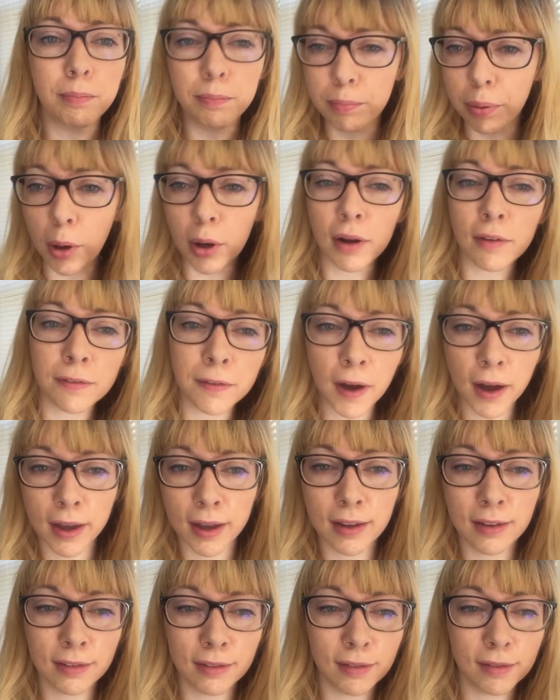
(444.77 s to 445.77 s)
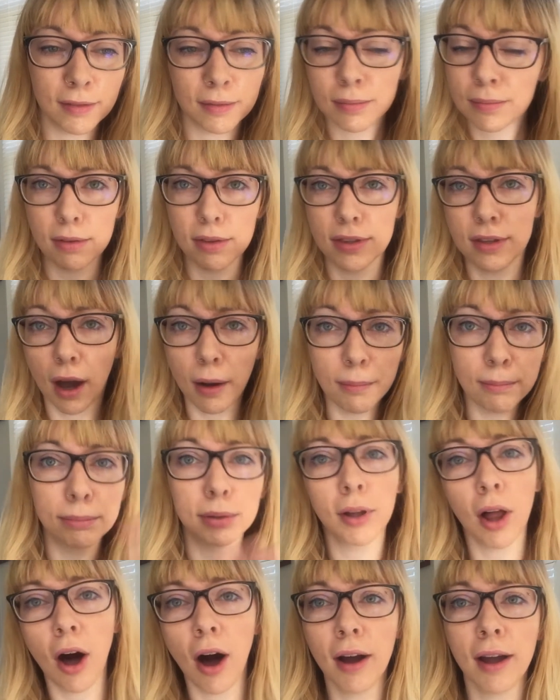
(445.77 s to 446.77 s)
put a dumb
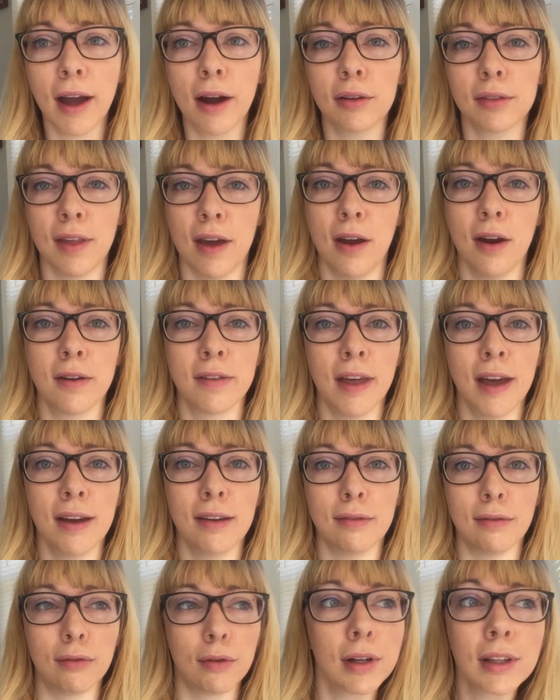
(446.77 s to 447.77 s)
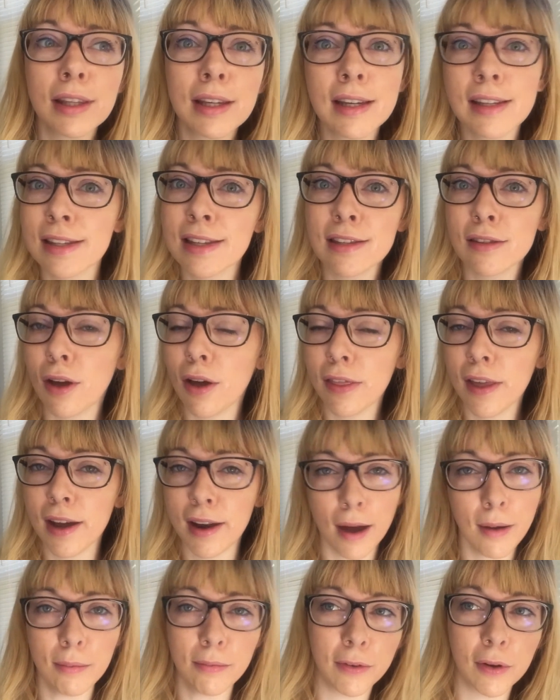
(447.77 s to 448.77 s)
blog out there that really isn't all that
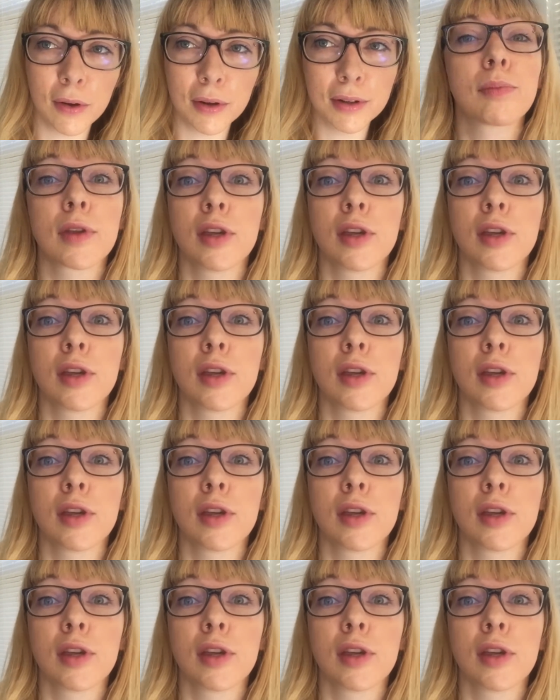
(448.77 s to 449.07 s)
helpful.